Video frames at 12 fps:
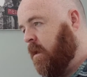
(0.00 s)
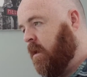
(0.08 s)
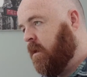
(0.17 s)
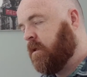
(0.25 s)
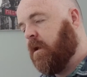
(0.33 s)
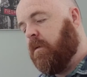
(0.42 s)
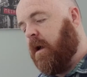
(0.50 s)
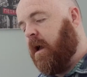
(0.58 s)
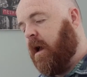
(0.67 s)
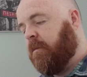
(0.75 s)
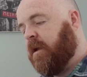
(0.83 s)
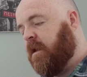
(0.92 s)
So,
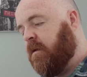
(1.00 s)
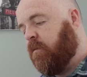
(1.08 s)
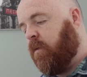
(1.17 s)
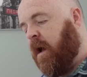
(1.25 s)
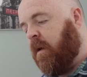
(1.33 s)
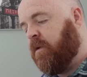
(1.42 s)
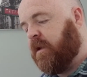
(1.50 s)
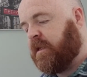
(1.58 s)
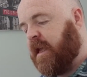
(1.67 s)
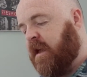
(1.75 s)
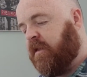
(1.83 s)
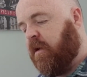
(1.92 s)
I mean, what I want to
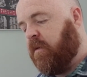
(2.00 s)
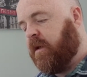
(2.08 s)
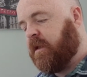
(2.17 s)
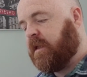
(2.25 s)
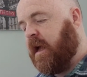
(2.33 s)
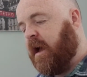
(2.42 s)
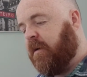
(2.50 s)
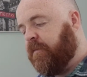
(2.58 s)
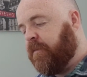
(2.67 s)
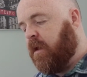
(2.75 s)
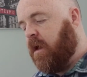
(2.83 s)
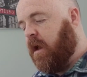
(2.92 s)
say though is that
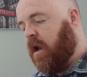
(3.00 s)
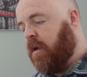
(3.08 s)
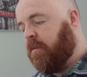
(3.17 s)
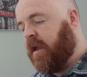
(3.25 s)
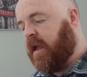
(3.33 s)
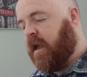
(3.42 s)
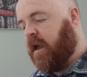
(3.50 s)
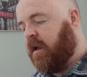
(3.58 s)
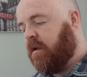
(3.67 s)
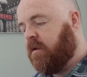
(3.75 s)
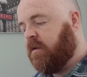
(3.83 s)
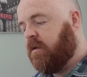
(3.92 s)
um, here,
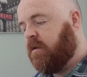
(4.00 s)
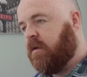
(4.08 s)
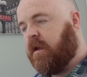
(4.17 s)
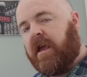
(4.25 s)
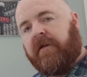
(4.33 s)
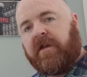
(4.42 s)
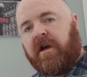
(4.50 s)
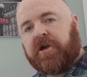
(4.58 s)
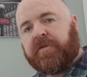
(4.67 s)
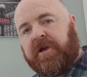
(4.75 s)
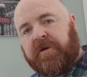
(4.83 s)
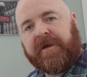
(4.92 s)
even the
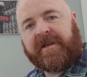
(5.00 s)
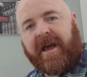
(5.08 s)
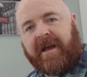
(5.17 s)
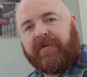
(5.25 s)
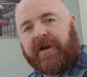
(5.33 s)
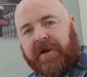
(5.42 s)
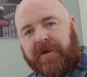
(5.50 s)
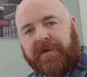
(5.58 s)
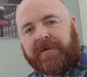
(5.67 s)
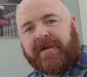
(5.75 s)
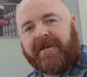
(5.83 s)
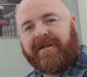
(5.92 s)
Archbishop is getting
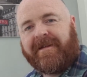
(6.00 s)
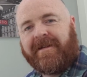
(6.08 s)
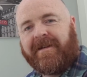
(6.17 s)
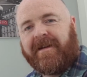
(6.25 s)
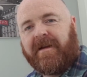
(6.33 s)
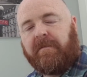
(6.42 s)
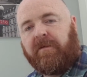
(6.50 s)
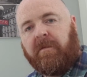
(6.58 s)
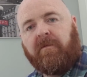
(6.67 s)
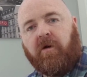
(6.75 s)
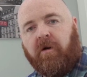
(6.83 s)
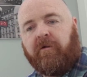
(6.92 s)
ridiculed,
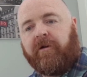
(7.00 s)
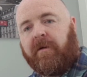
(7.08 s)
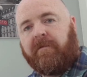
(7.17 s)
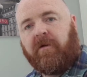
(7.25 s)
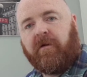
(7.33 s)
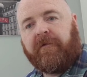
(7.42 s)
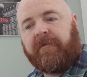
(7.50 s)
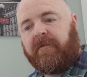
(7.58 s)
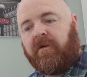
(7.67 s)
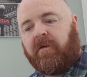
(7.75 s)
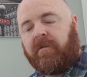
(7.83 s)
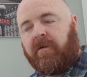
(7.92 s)
but more, more,
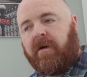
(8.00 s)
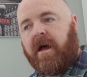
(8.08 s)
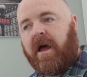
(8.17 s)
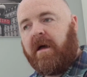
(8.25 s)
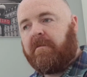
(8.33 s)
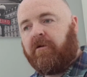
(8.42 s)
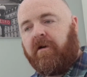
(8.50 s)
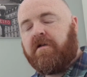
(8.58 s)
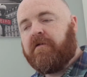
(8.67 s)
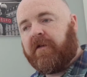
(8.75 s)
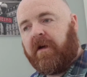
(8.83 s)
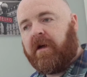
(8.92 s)
more, uh,
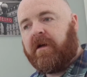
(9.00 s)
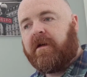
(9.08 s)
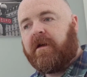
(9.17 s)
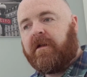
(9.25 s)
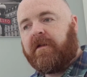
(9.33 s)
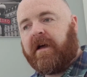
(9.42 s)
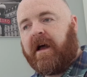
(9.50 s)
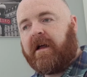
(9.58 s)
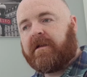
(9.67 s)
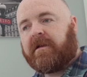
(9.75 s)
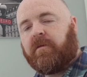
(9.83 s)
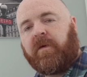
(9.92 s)
moreover,
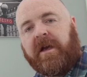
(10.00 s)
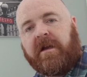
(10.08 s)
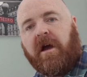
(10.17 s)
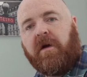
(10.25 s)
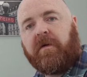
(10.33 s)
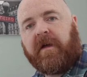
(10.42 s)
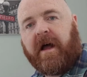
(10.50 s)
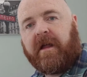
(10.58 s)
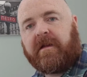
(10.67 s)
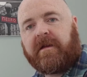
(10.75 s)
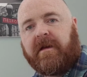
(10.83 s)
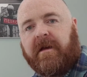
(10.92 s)
that we know
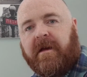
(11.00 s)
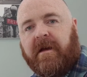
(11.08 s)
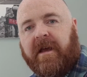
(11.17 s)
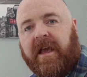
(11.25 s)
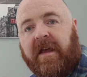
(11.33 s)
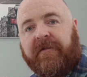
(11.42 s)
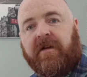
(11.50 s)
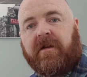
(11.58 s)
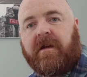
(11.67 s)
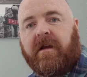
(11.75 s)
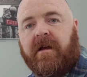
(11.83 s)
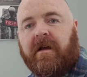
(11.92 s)
that
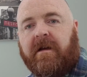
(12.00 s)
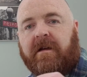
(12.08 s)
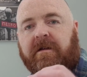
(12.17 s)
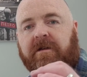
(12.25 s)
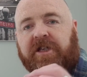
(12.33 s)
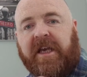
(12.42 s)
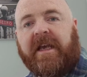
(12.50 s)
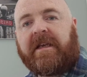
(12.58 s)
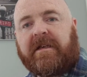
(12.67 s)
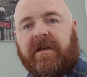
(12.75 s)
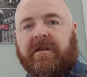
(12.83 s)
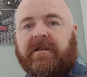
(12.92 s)
even
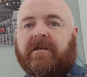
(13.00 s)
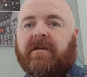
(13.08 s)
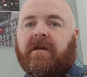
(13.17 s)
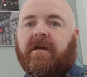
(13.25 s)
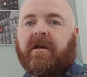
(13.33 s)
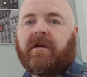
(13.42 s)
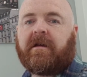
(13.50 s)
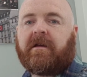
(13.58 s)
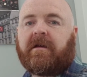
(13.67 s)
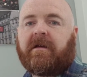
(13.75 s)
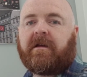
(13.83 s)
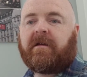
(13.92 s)
Jesus
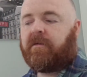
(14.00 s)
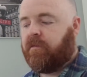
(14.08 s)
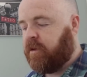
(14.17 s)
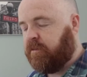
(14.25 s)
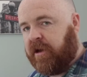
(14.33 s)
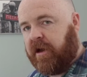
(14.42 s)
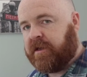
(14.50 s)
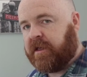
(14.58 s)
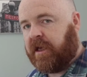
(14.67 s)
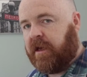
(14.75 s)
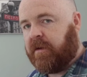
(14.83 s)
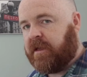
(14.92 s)
was
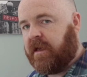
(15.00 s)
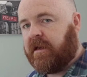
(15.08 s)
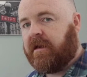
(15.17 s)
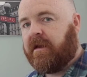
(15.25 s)
persecuted.